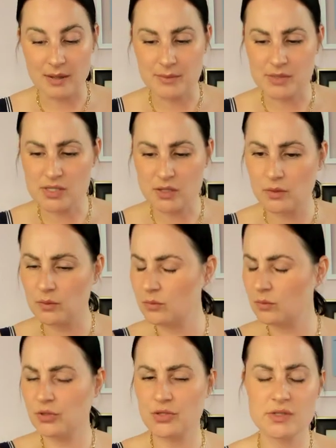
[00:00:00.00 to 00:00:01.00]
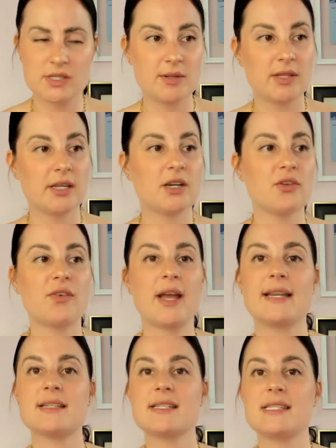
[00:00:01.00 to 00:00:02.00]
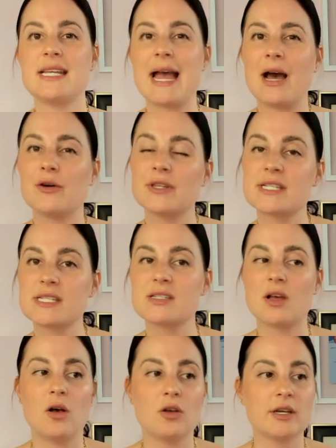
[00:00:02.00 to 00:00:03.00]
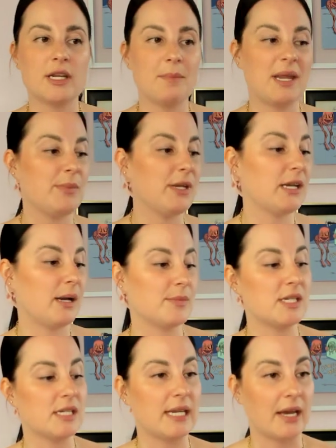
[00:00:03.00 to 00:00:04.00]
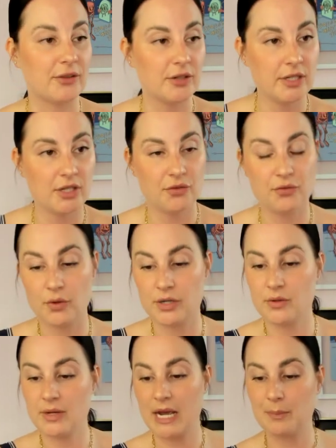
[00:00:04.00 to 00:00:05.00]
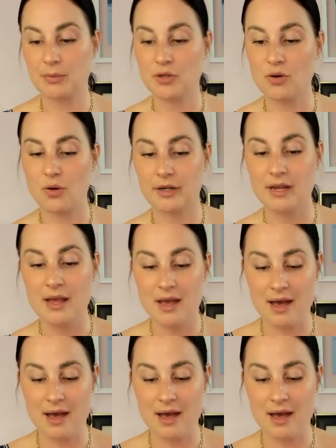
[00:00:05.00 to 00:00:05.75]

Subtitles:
So we'll do some clarifying to see how this is all going to maybe come together here for you, Capricorn.